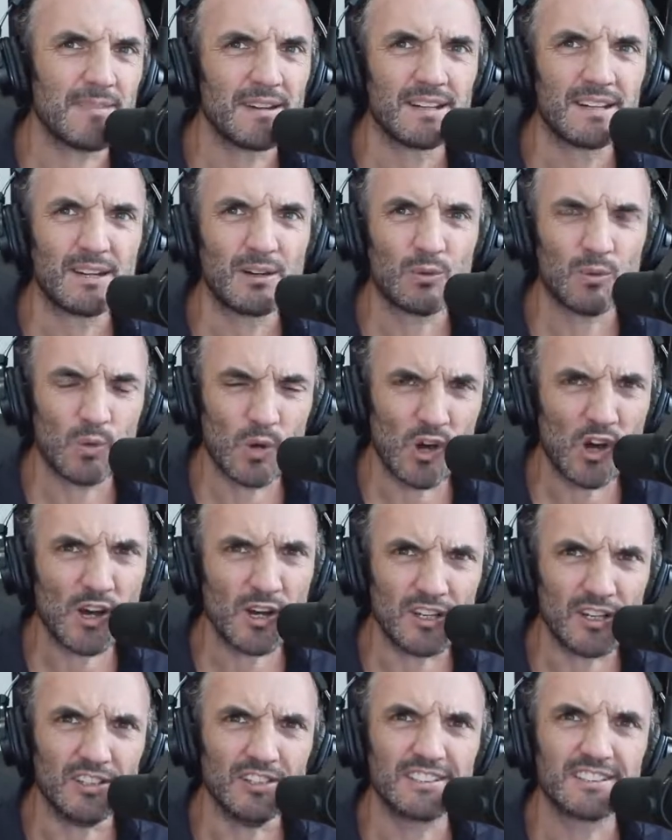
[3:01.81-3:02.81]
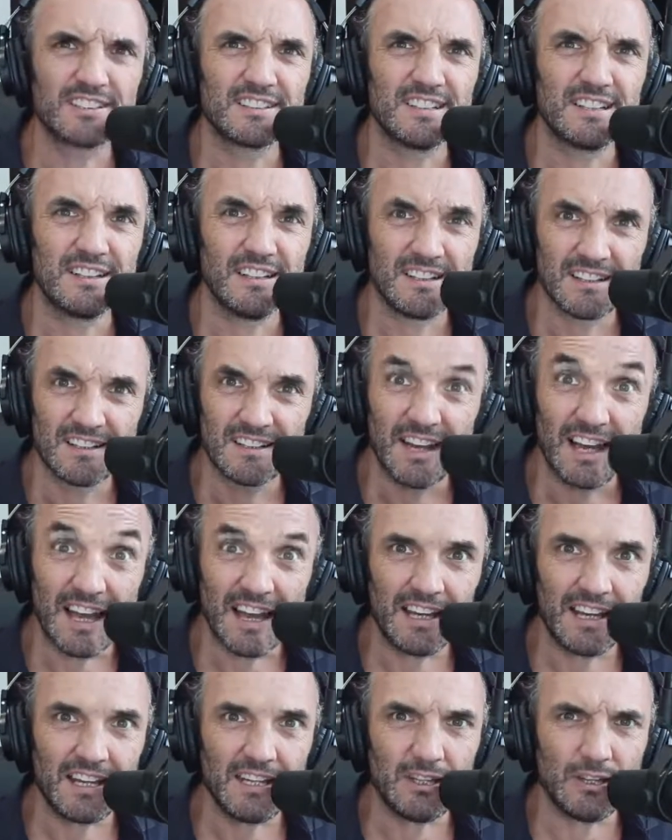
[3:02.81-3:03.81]
word,
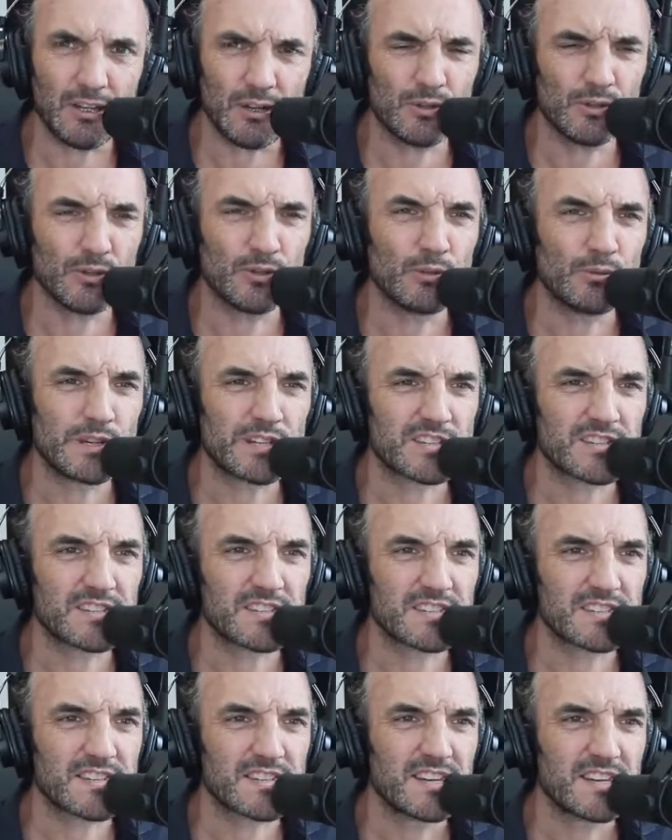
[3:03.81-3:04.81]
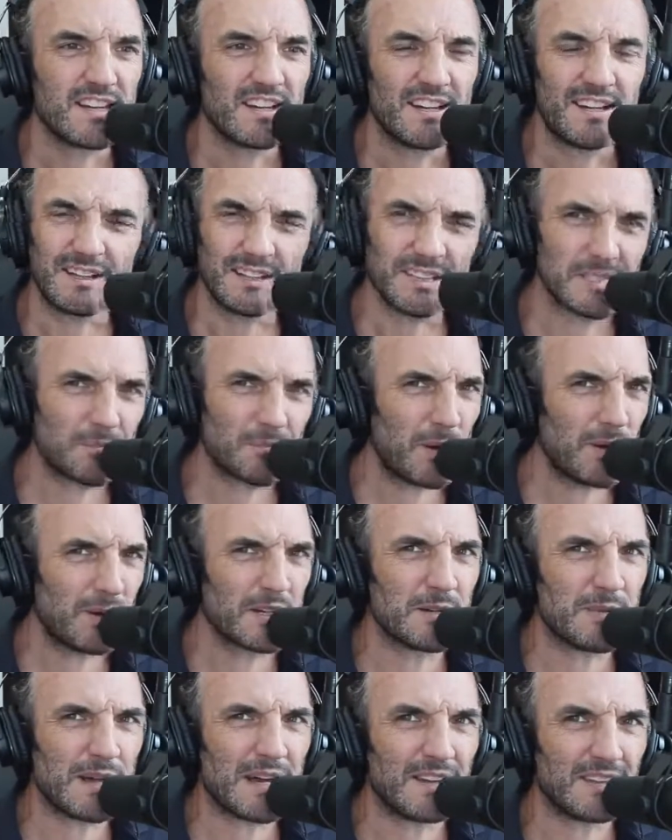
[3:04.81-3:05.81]
AU, which is, and I've spoken
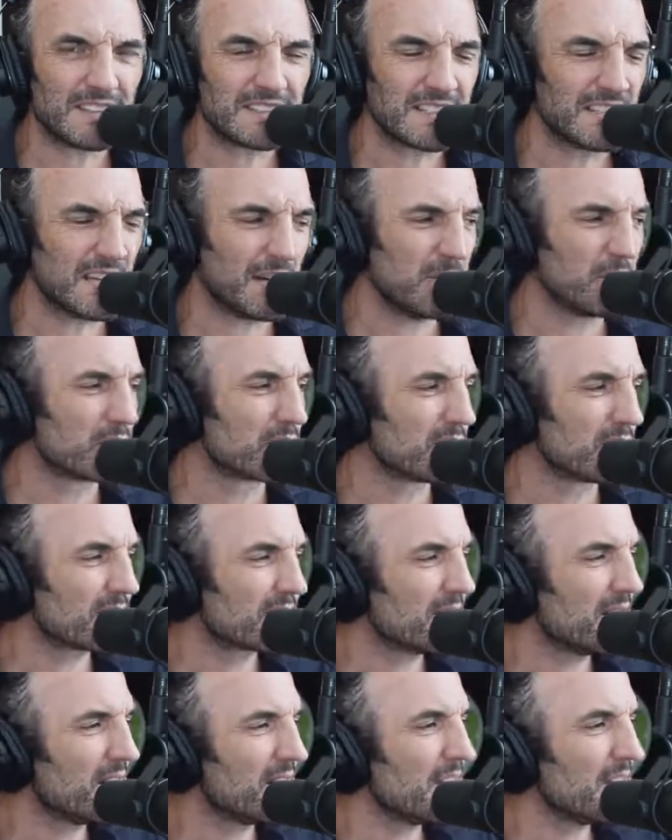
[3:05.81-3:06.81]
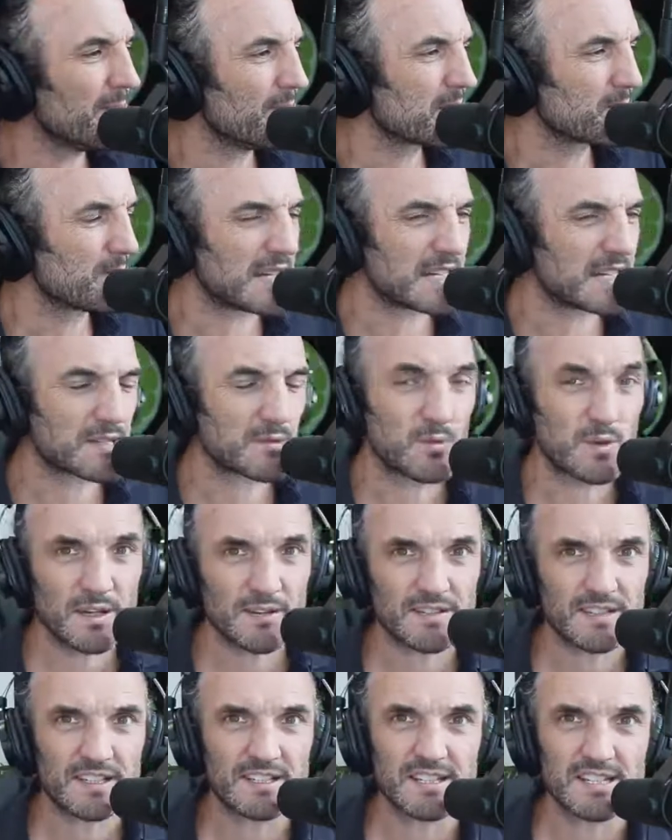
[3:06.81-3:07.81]
about this a number of times, but it's
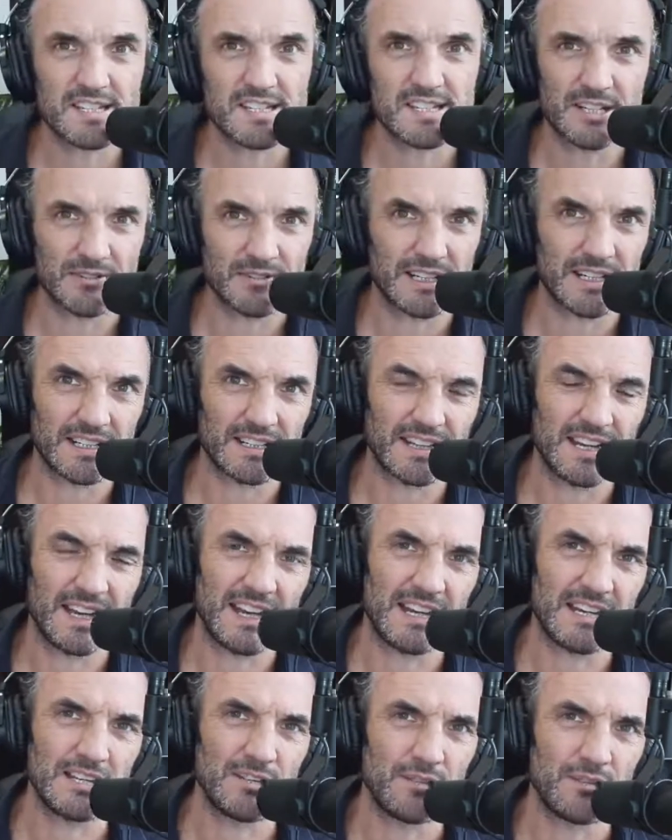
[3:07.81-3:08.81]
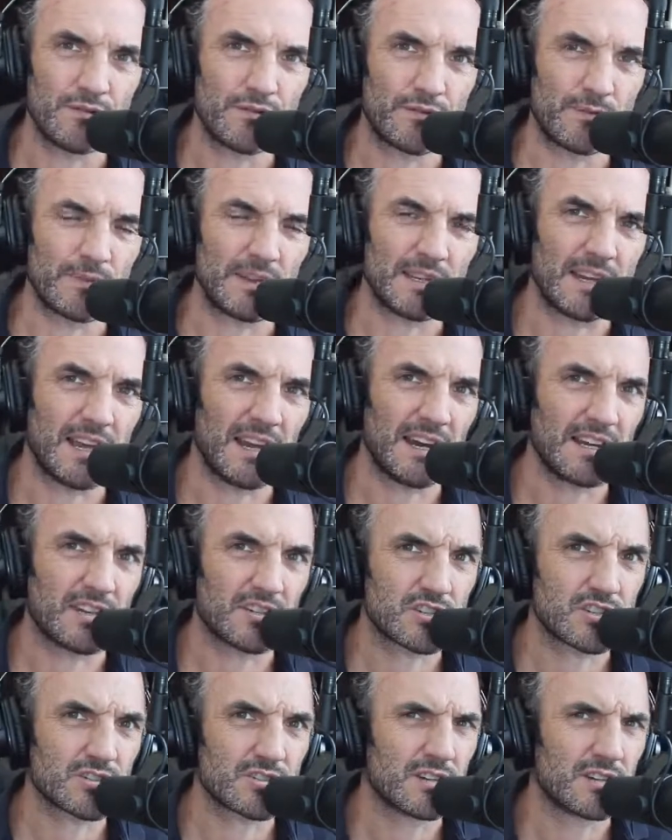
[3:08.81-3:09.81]
worth considering. AU, from the
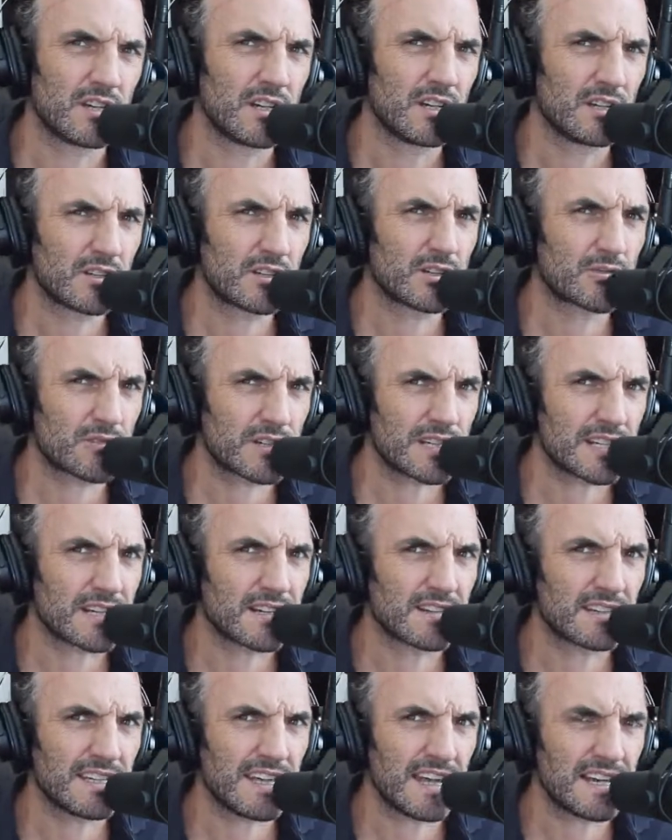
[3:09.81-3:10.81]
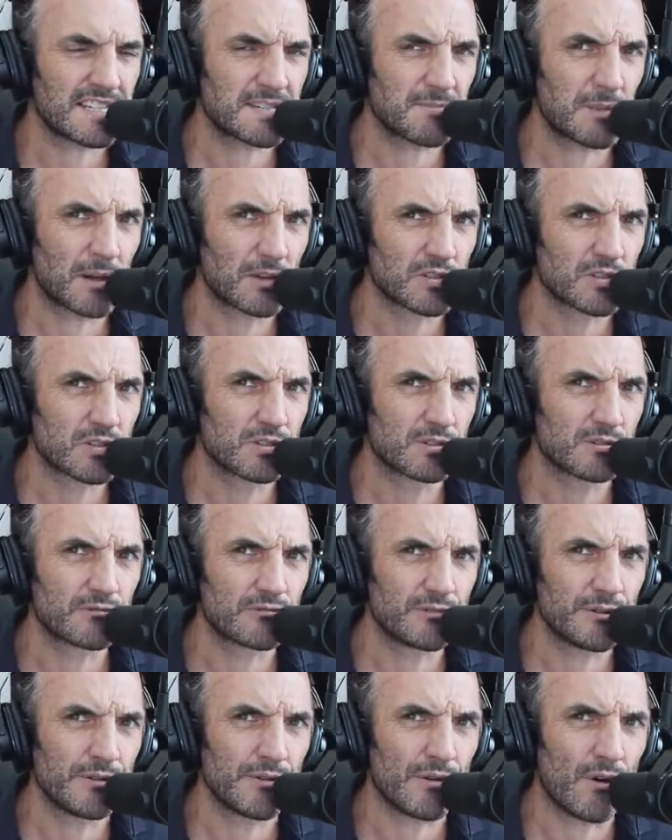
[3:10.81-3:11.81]
ancient Greek, the etymological
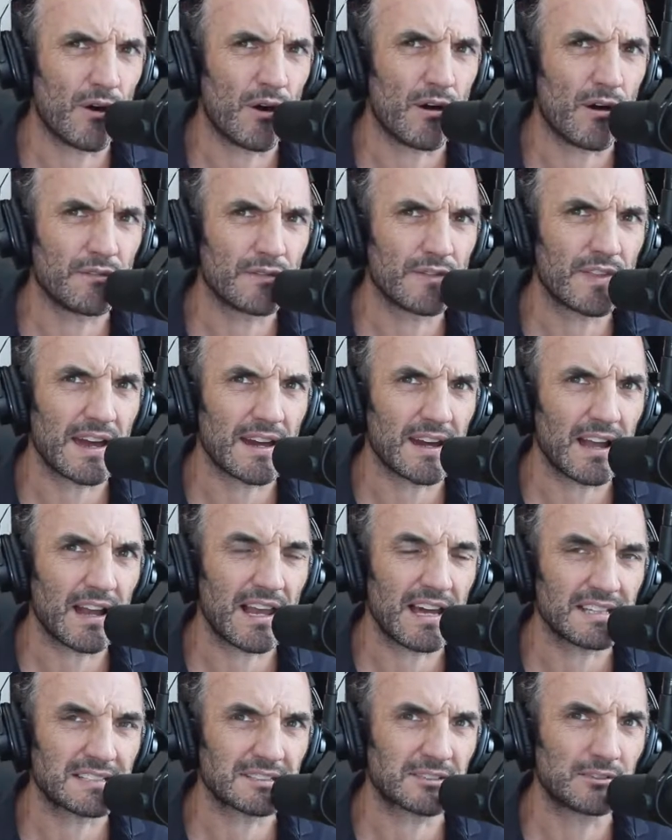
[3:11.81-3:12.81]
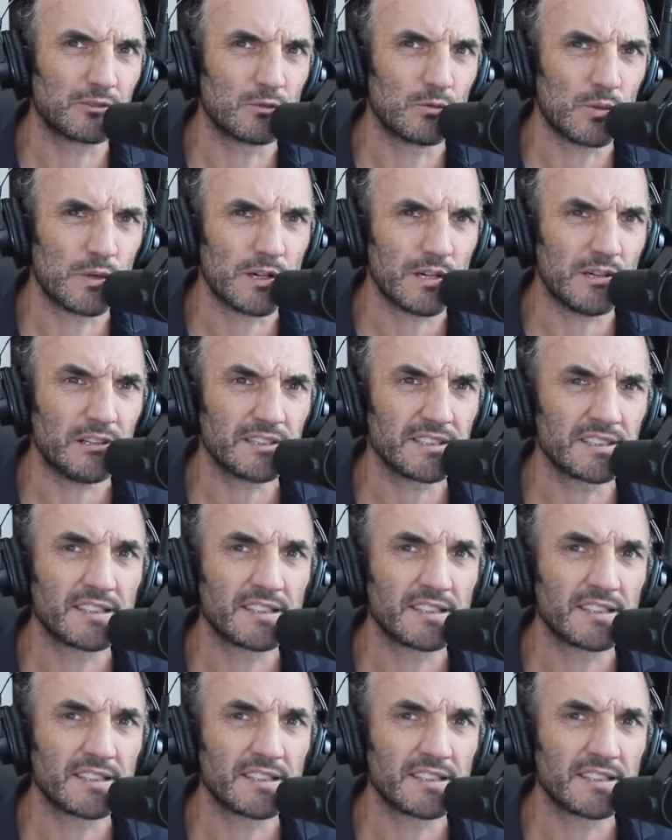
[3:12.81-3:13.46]
root of that classical word,